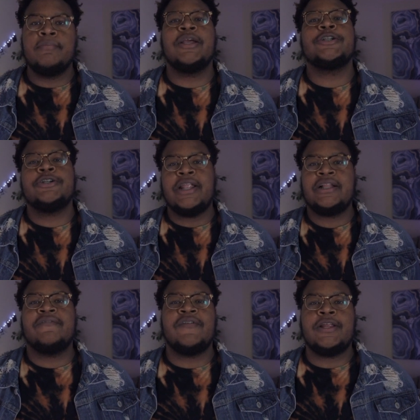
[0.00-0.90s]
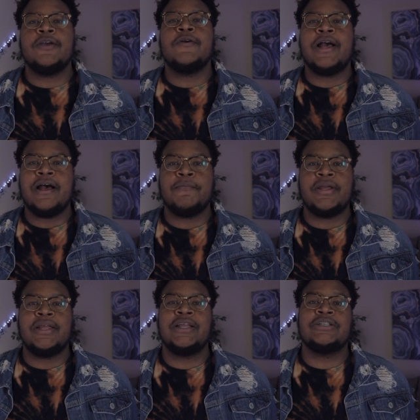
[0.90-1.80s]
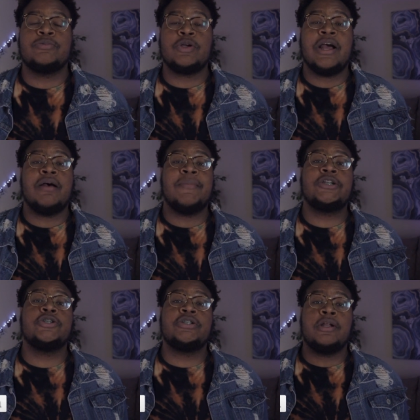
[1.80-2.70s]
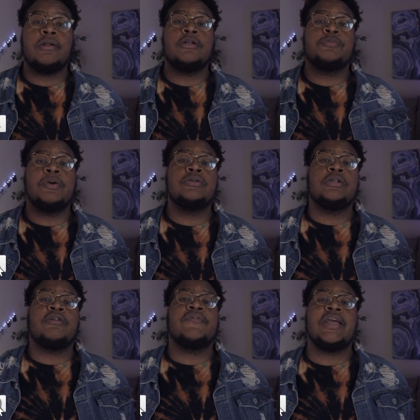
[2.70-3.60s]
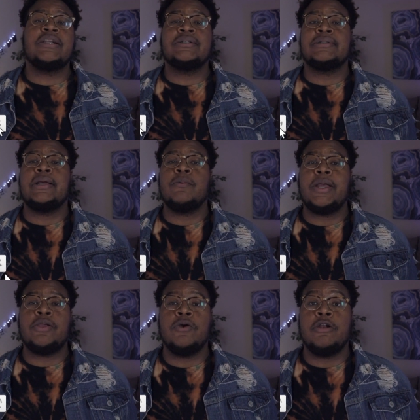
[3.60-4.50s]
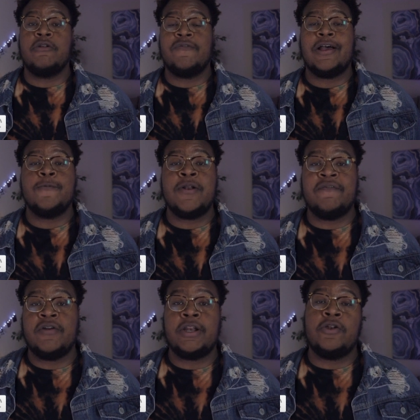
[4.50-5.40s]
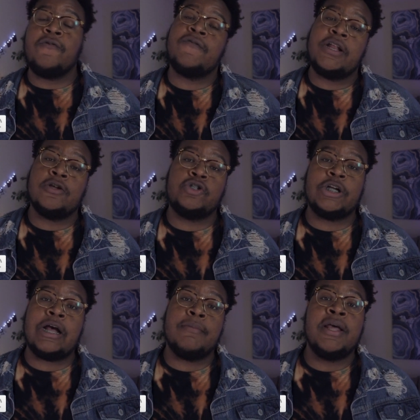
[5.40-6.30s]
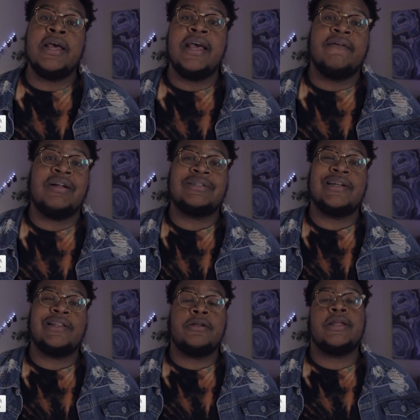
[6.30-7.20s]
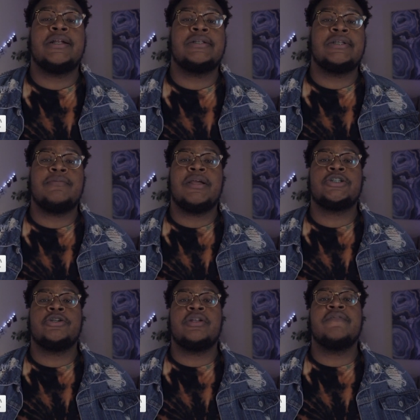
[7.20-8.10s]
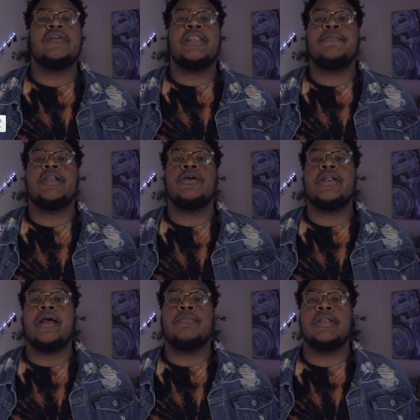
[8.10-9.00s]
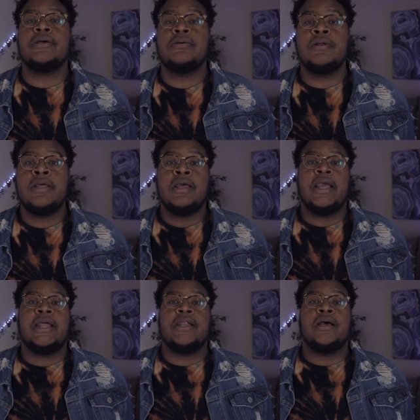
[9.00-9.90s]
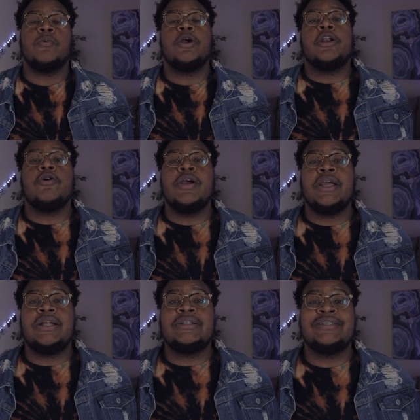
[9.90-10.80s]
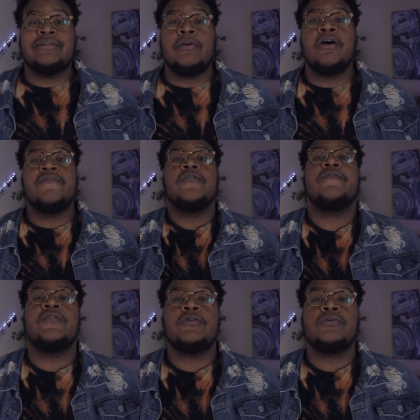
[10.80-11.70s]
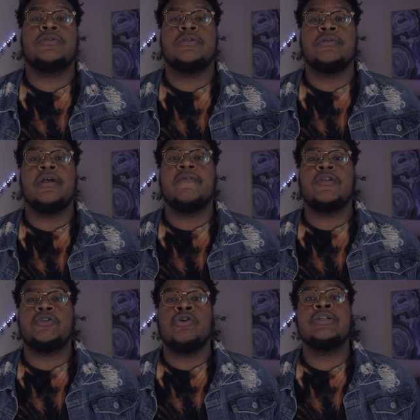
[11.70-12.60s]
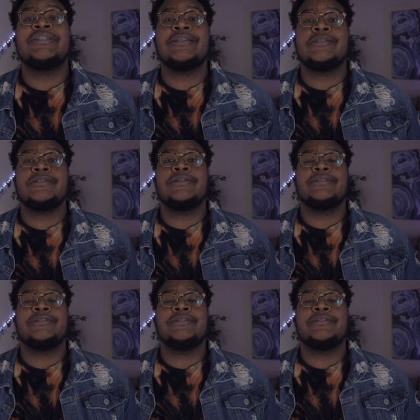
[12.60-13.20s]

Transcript: Make sure you like the video, comment, and subscribe. Make sure you turn on those post notifications. That way you are notified whenever any new videos drop. If there's anything you'd like to see, make sure you definitely let me know down below. And we're gonna go ahead and get into some on-foot views of the Jordan 6